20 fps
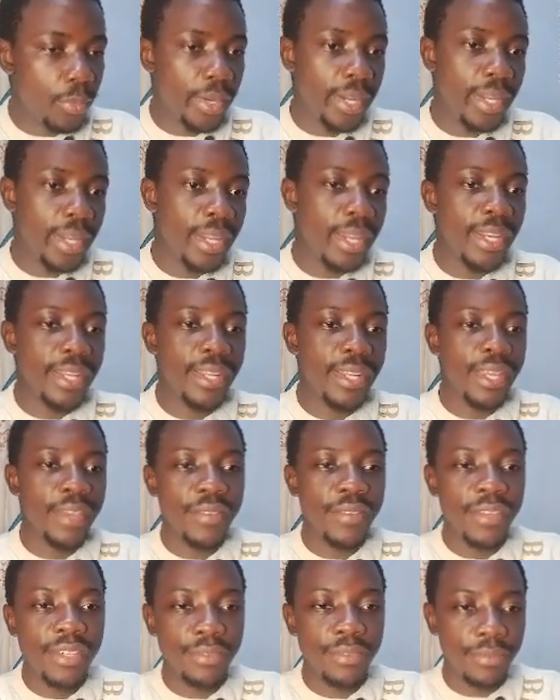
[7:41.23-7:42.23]
and give it a
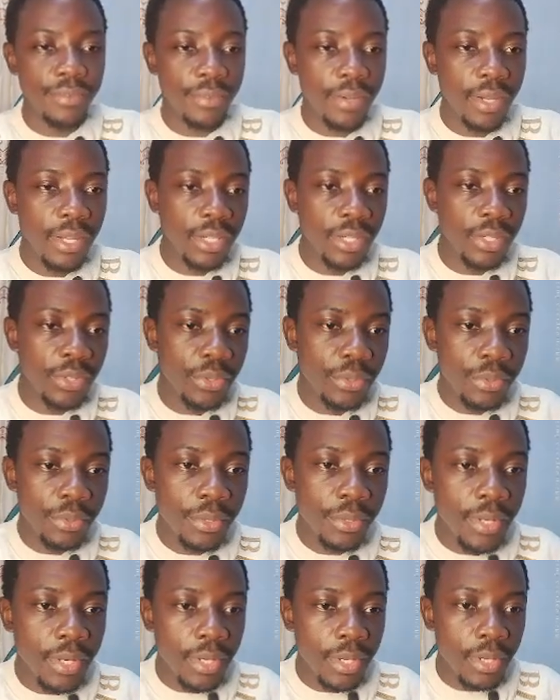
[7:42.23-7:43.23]
value.
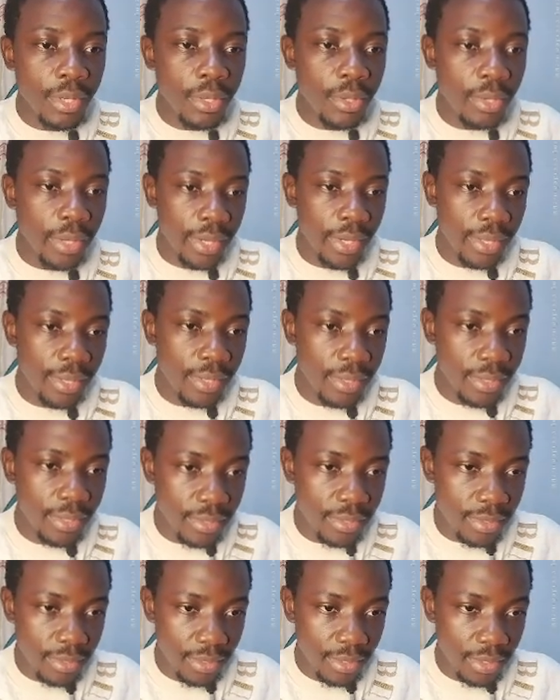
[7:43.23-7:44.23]
Okay, this
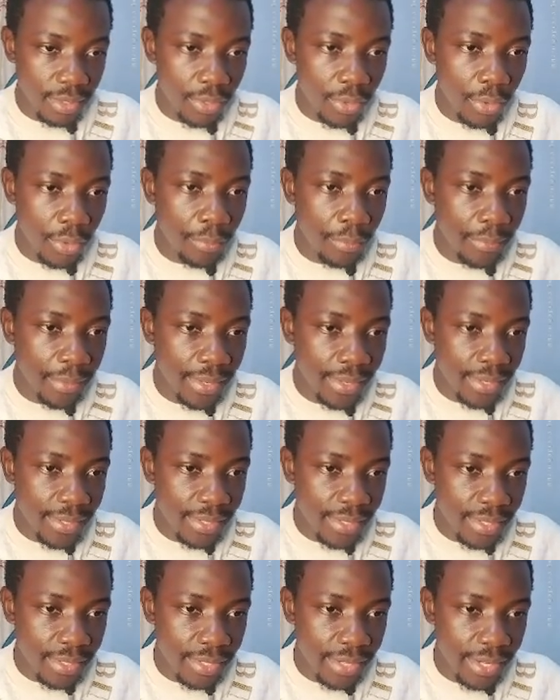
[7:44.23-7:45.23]
is a comment
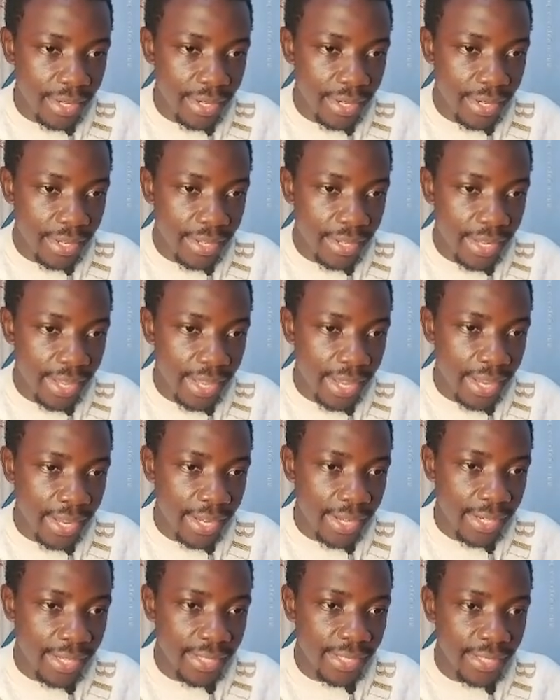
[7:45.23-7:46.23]
right
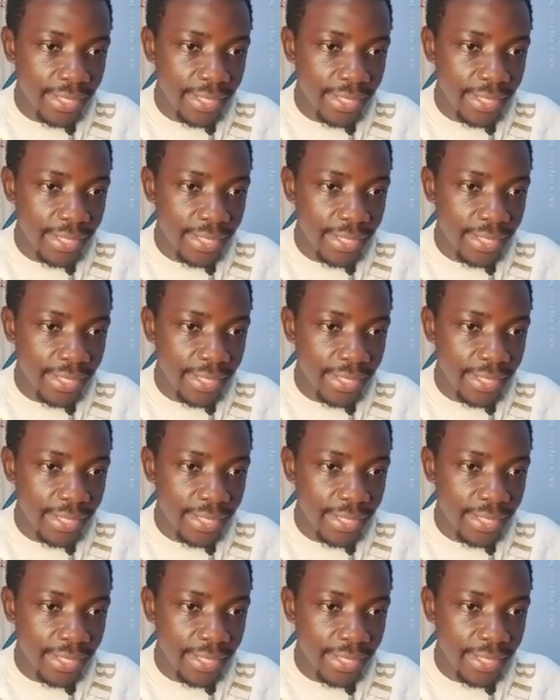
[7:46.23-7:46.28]
there.